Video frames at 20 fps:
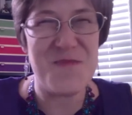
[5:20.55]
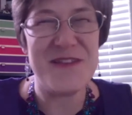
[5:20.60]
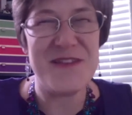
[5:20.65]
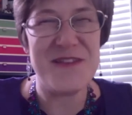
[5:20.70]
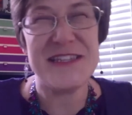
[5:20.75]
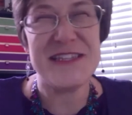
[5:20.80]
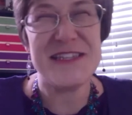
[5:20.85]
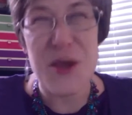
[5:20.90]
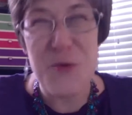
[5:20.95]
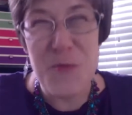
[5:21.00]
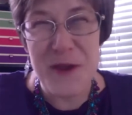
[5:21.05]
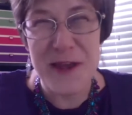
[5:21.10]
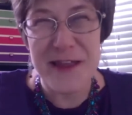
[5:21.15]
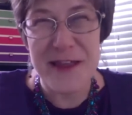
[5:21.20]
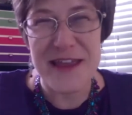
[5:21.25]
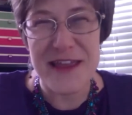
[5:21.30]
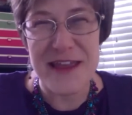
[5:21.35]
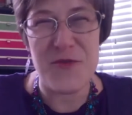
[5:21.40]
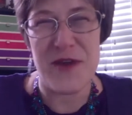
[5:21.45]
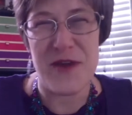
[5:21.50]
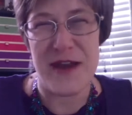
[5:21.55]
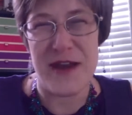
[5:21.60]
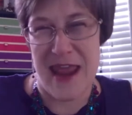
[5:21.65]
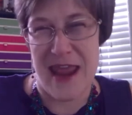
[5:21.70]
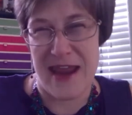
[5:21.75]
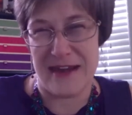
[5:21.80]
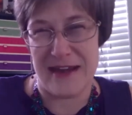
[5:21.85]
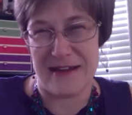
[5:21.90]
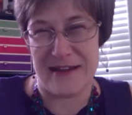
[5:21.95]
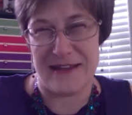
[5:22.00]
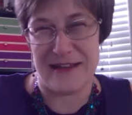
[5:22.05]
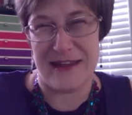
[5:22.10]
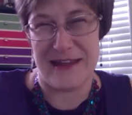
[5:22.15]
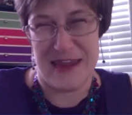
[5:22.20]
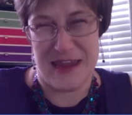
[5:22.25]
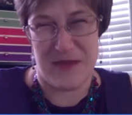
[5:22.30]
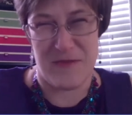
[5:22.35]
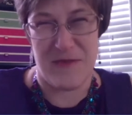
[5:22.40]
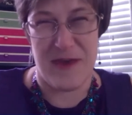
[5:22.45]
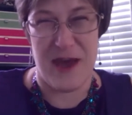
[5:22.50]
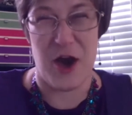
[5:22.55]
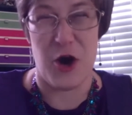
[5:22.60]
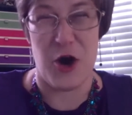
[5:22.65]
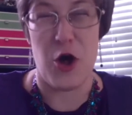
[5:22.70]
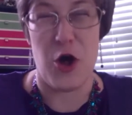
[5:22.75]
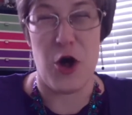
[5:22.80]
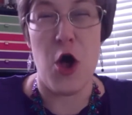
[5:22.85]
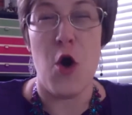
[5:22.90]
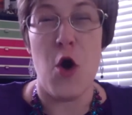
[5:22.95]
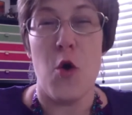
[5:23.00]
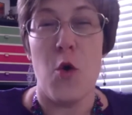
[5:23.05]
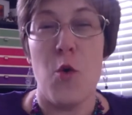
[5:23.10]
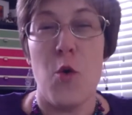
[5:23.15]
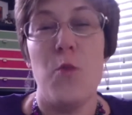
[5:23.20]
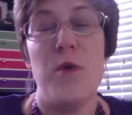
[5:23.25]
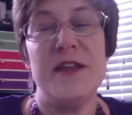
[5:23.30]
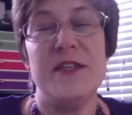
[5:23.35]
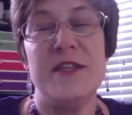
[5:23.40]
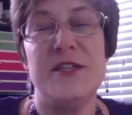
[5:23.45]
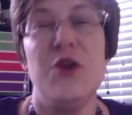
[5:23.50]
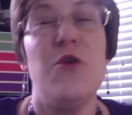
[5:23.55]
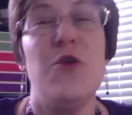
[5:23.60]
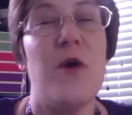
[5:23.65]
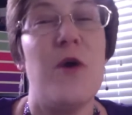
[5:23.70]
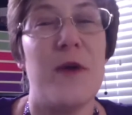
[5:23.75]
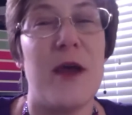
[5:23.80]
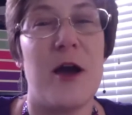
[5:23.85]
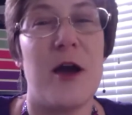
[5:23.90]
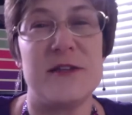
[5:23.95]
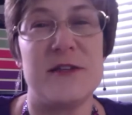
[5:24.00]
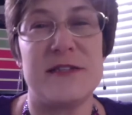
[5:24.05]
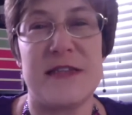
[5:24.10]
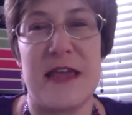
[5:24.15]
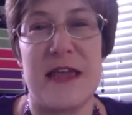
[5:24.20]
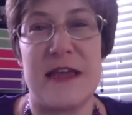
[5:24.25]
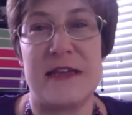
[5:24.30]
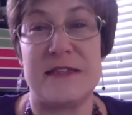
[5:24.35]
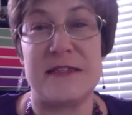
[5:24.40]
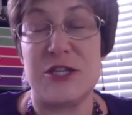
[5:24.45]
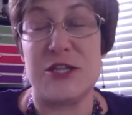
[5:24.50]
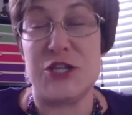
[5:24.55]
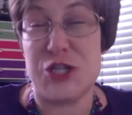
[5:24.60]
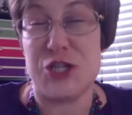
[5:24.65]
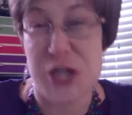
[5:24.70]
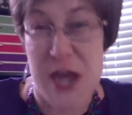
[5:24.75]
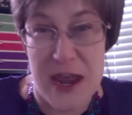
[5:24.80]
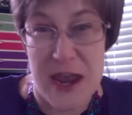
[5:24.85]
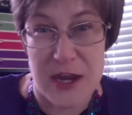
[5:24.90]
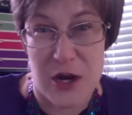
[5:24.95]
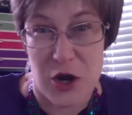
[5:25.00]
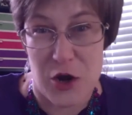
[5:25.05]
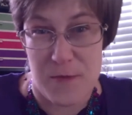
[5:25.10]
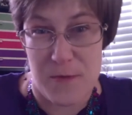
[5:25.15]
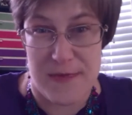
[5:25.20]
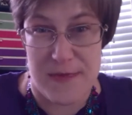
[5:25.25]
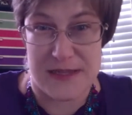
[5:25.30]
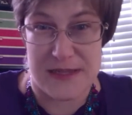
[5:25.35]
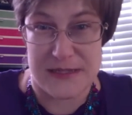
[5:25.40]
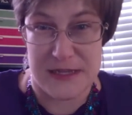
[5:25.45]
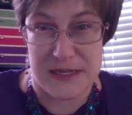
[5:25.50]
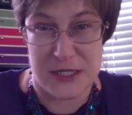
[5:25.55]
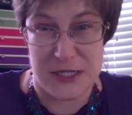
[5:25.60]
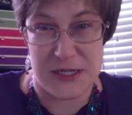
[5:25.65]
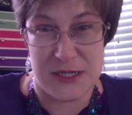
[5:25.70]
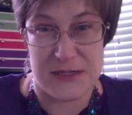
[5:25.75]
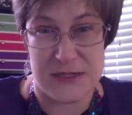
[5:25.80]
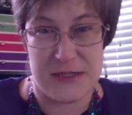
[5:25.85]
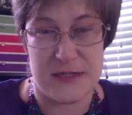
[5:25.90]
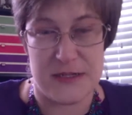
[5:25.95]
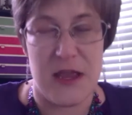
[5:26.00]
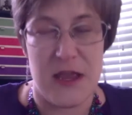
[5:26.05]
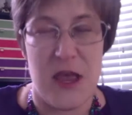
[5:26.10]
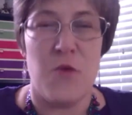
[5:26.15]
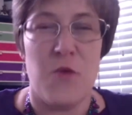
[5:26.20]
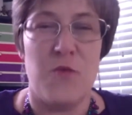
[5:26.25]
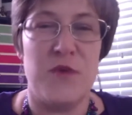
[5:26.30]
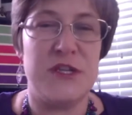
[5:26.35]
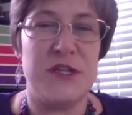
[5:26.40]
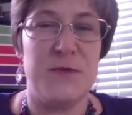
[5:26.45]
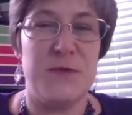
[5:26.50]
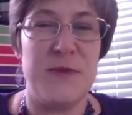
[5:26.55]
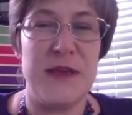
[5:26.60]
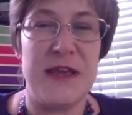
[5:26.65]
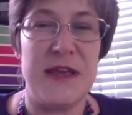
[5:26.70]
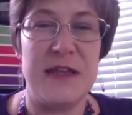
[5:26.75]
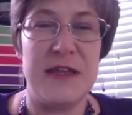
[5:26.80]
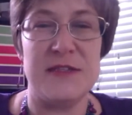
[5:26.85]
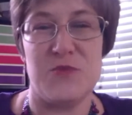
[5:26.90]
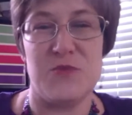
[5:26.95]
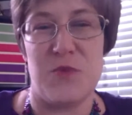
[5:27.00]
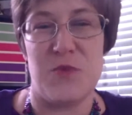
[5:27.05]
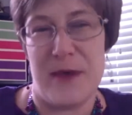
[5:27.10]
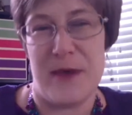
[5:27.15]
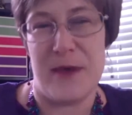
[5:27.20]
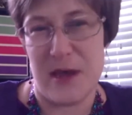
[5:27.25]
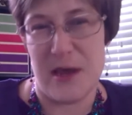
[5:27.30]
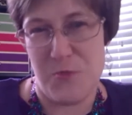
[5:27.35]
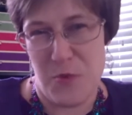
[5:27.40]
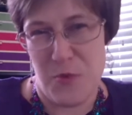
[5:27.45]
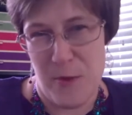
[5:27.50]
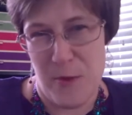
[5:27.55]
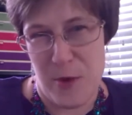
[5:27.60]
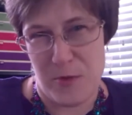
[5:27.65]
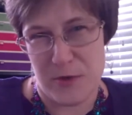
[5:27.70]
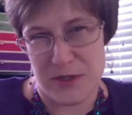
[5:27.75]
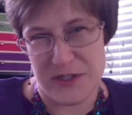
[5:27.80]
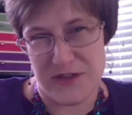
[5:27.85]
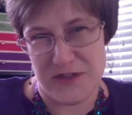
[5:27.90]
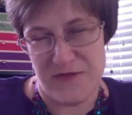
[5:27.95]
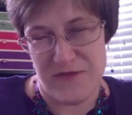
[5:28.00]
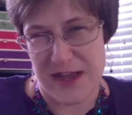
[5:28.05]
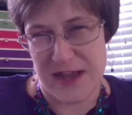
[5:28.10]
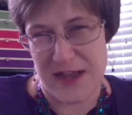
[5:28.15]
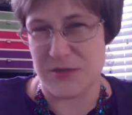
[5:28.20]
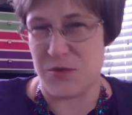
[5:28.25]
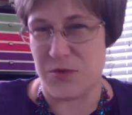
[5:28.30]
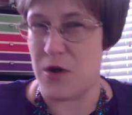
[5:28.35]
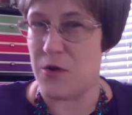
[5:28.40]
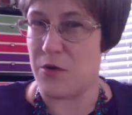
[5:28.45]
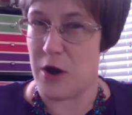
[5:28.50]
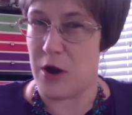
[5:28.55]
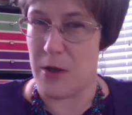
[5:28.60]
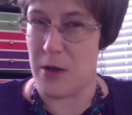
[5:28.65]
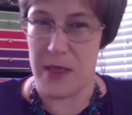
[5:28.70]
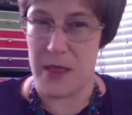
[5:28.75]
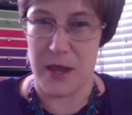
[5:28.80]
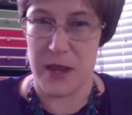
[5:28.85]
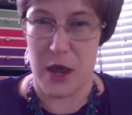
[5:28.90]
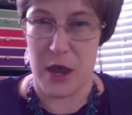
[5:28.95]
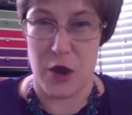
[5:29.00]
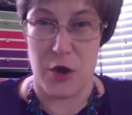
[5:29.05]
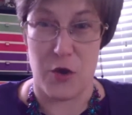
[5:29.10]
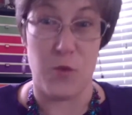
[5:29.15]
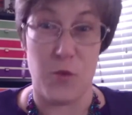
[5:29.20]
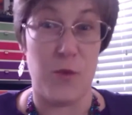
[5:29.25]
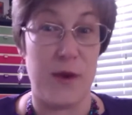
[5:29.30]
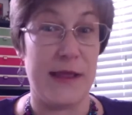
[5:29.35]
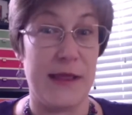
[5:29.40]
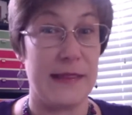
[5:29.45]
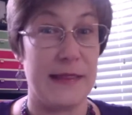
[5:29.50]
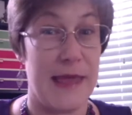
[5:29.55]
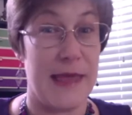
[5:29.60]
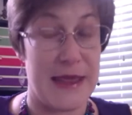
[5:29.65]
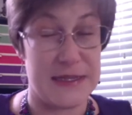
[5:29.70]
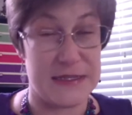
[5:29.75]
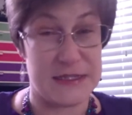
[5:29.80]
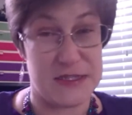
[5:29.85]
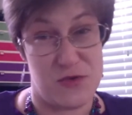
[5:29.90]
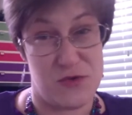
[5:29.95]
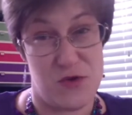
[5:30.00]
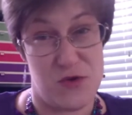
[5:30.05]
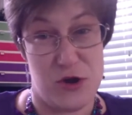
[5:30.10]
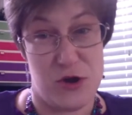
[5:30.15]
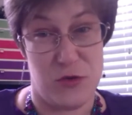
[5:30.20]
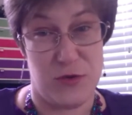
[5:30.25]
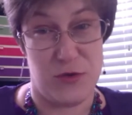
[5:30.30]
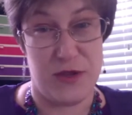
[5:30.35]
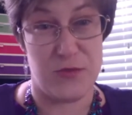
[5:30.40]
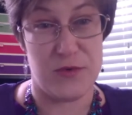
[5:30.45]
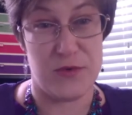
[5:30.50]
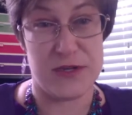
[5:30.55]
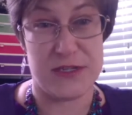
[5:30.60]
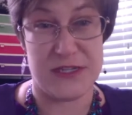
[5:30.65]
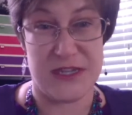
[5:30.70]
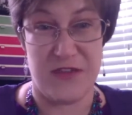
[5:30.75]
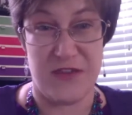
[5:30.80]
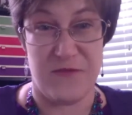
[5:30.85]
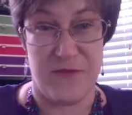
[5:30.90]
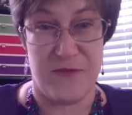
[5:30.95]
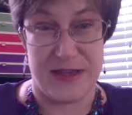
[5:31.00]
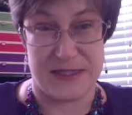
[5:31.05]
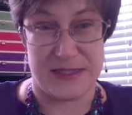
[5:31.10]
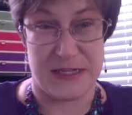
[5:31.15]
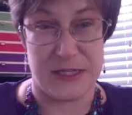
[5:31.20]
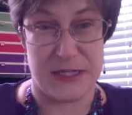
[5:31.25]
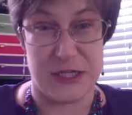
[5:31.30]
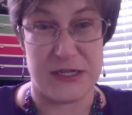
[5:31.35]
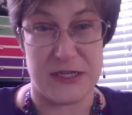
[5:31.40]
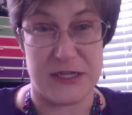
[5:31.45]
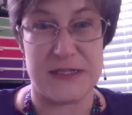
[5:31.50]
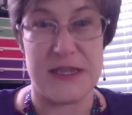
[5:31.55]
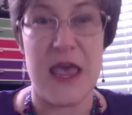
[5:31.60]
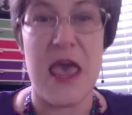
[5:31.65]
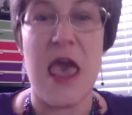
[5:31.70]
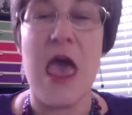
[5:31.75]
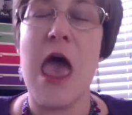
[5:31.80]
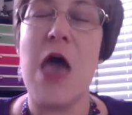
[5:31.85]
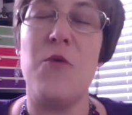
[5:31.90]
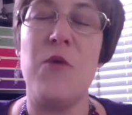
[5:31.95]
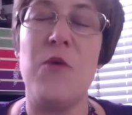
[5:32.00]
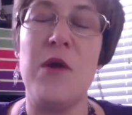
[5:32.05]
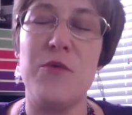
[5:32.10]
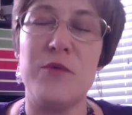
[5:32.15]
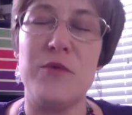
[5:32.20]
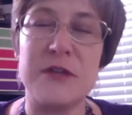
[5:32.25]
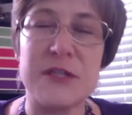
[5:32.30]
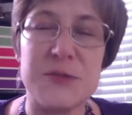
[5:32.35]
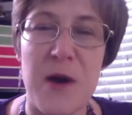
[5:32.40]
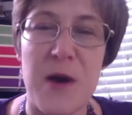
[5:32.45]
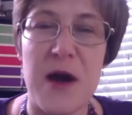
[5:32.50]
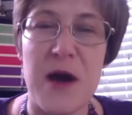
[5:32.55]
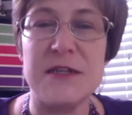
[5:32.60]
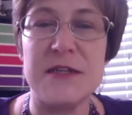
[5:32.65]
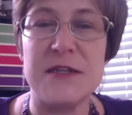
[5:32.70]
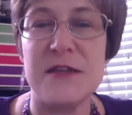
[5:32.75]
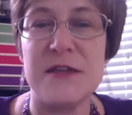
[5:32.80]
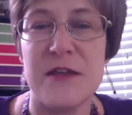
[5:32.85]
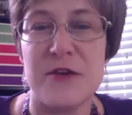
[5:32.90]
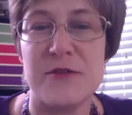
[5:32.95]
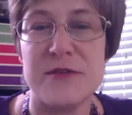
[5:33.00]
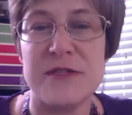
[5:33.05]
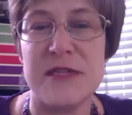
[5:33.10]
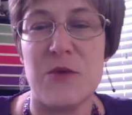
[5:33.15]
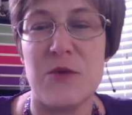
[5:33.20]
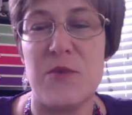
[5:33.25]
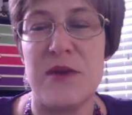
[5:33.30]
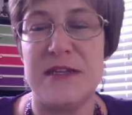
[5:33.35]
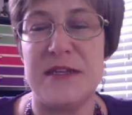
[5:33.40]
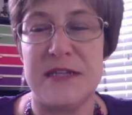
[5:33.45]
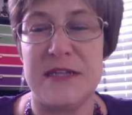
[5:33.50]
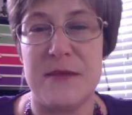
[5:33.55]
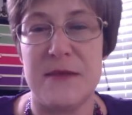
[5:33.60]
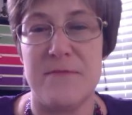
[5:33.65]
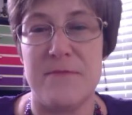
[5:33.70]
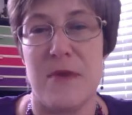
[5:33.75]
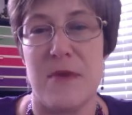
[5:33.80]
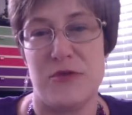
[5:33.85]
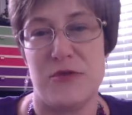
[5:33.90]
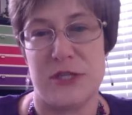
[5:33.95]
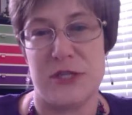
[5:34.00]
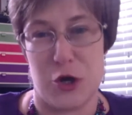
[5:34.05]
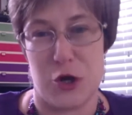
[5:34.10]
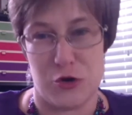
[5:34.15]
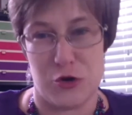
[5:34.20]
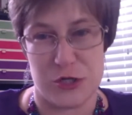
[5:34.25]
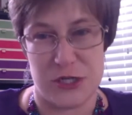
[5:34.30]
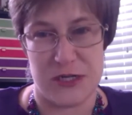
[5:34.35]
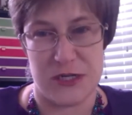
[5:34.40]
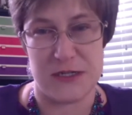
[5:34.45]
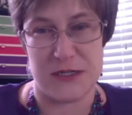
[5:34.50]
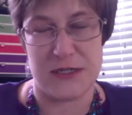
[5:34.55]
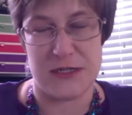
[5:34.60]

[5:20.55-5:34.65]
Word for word: Typically, when handling email, we do what we all say is check our messages, which means we pick up a mobile device while we're on the go, we glance through our newly received messages, and we respond to those that we deem most urgent.